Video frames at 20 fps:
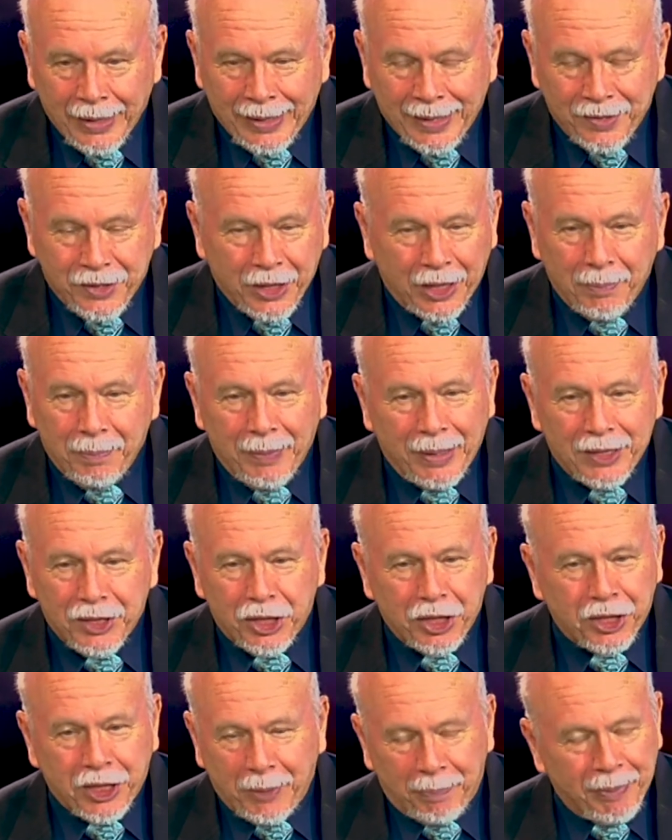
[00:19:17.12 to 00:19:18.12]
he's in
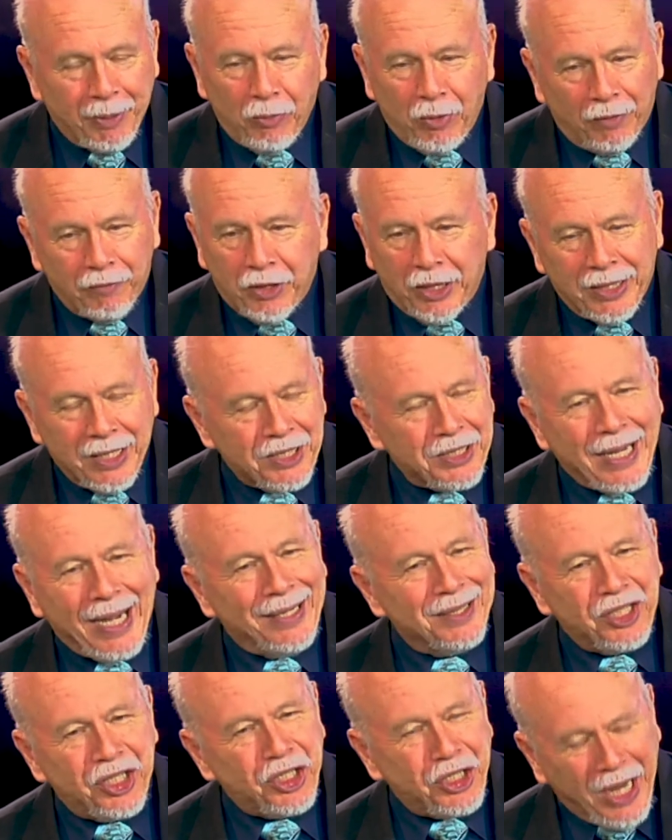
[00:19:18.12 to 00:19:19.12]
Mississippi River. He just
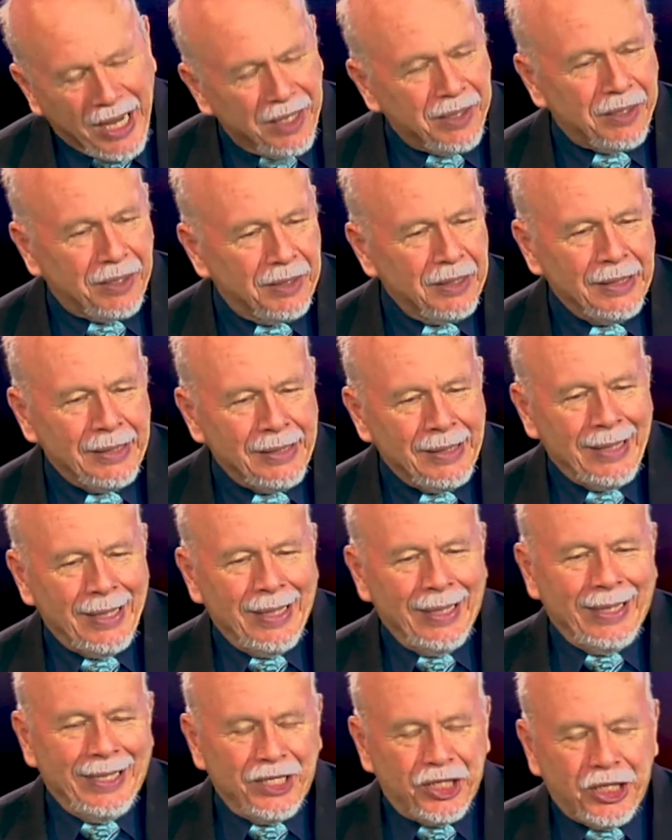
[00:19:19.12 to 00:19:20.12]
can't stand it.
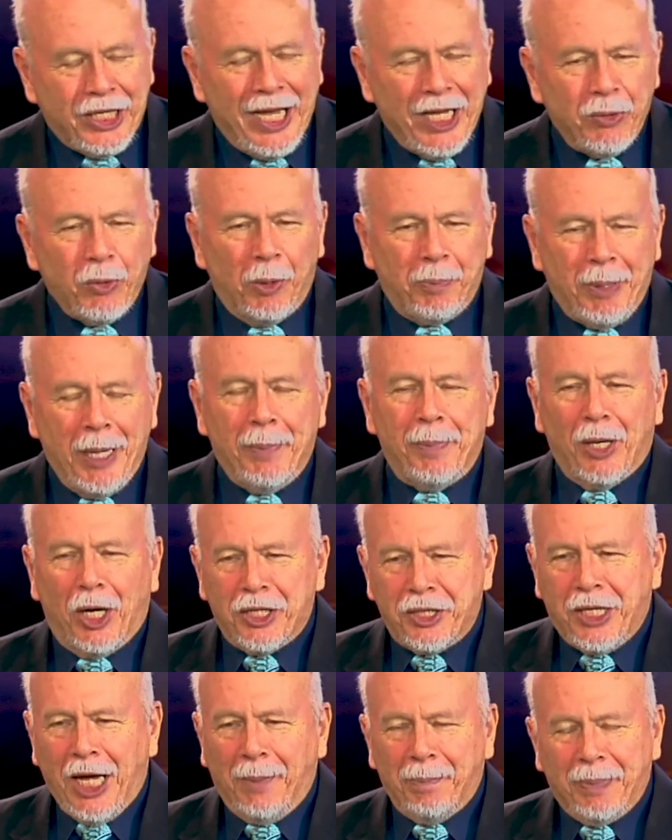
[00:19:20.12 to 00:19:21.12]
He sees what people
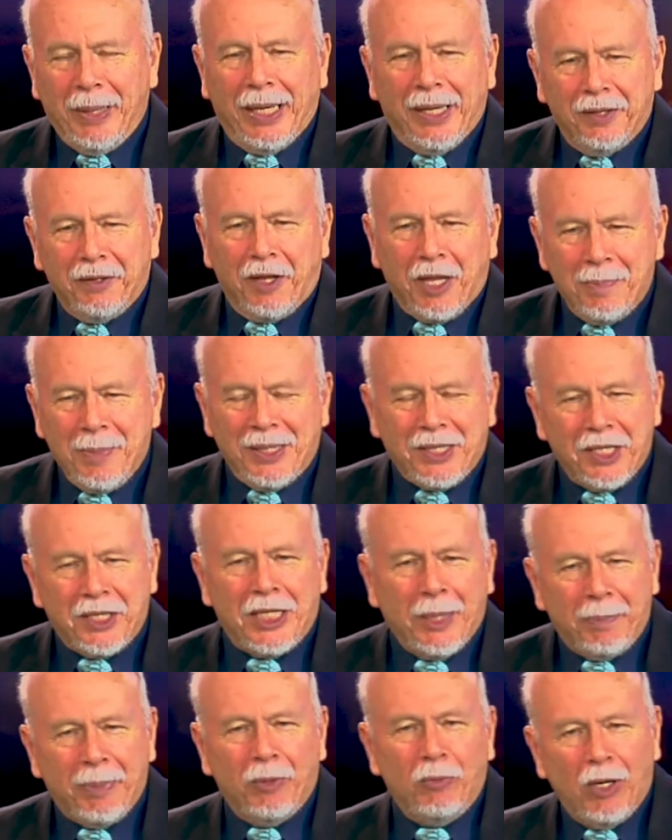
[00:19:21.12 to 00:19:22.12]
are dumping into the
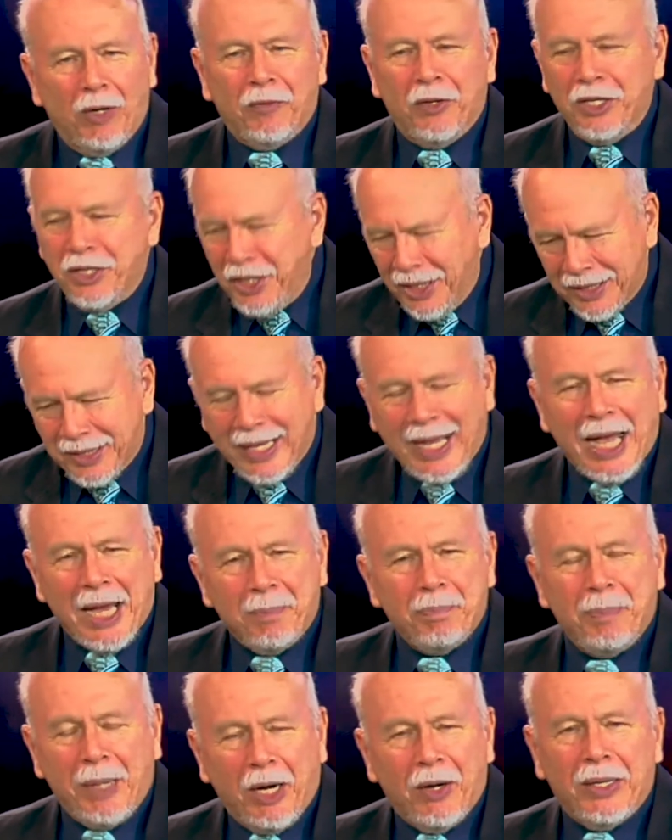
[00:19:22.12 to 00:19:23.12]
Mississippi River. He just
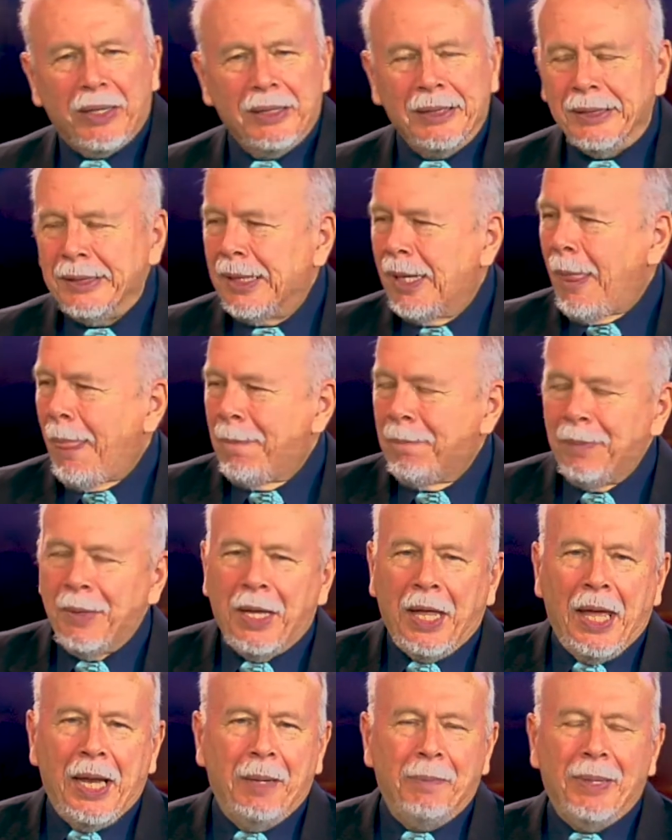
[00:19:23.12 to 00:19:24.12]
can't bear it.
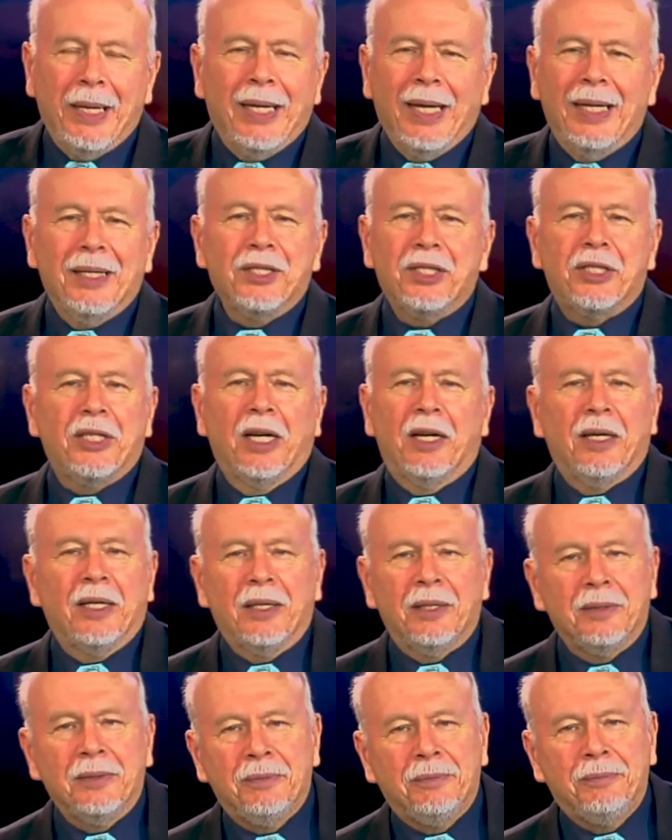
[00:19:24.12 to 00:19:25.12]
And he begins
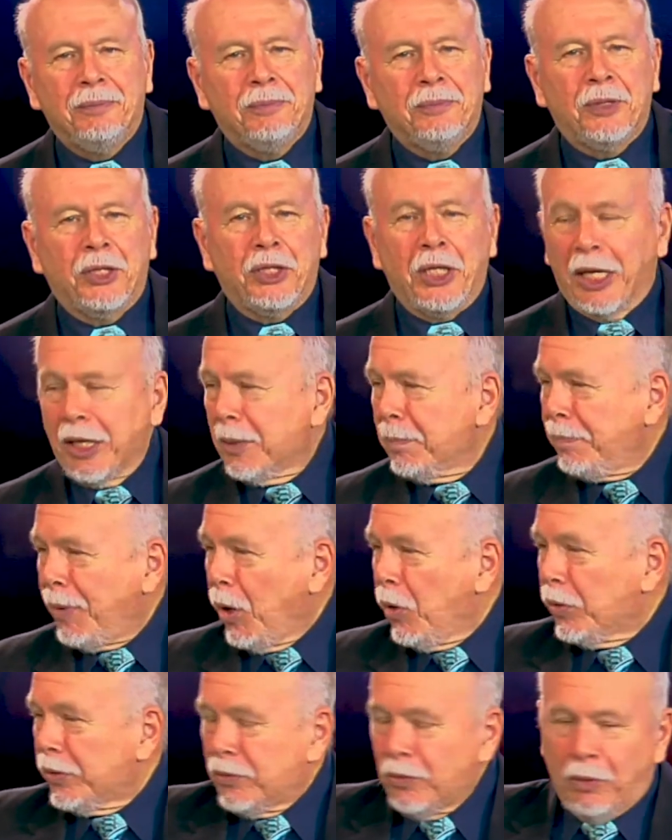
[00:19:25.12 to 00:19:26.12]
to take a
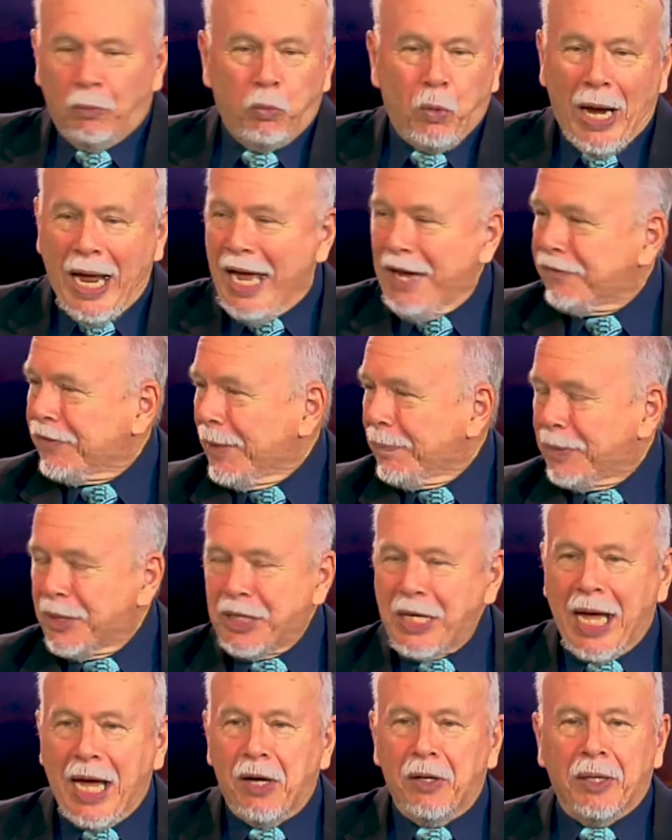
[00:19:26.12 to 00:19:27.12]
boat and a raft up
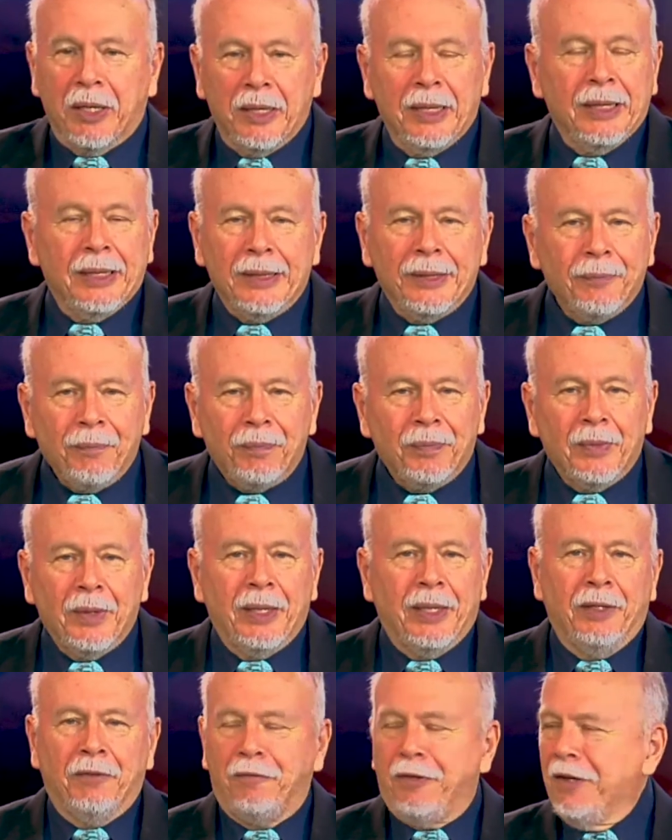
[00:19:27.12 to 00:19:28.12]
and down. And
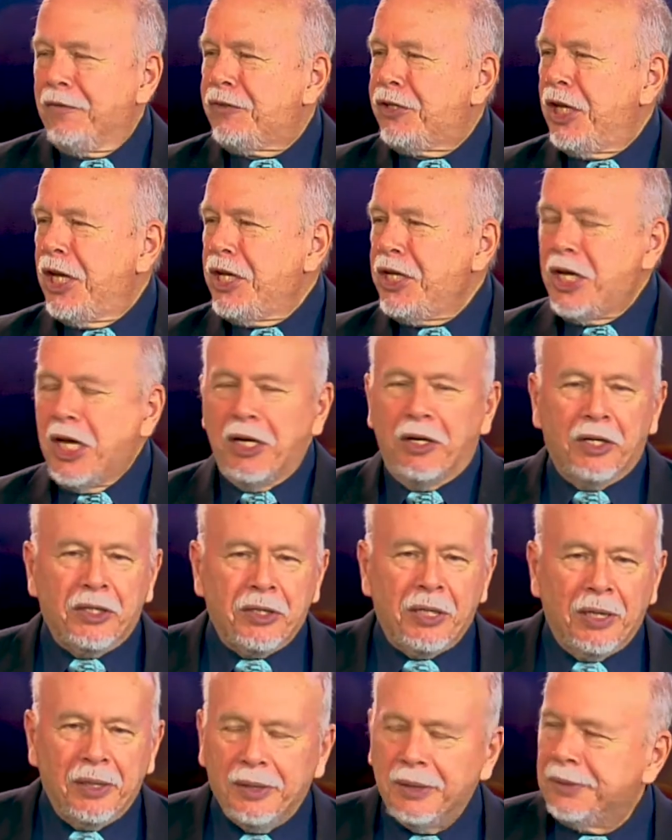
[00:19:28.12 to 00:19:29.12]
in 15
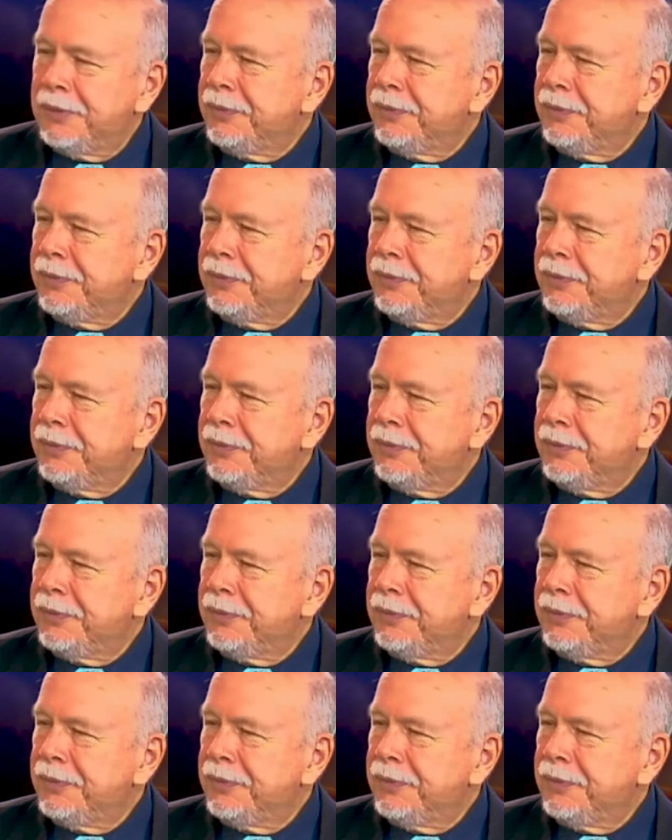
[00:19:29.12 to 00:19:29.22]
years,